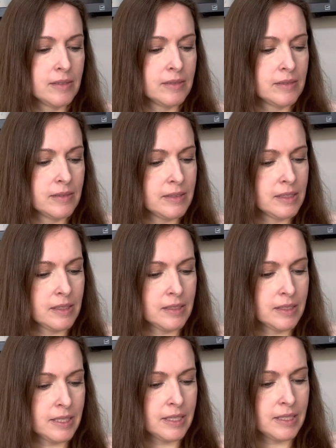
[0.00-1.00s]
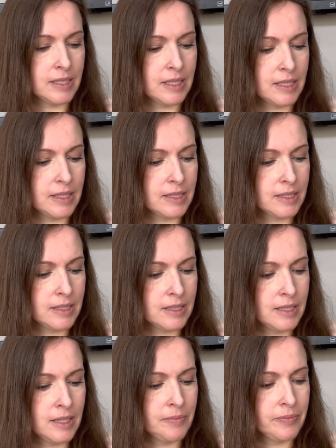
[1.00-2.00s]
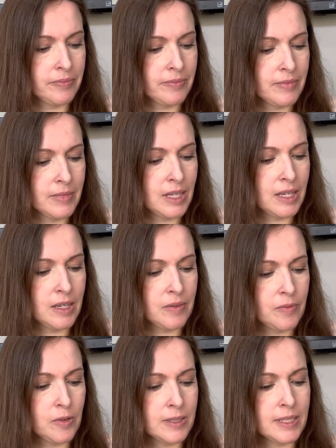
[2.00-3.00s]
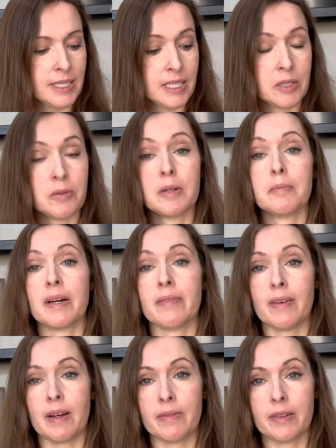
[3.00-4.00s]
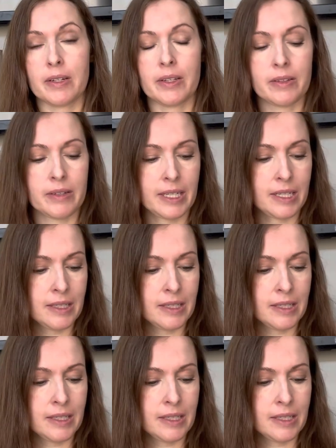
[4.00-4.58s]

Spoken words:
what's her stitch size? 461 by 533.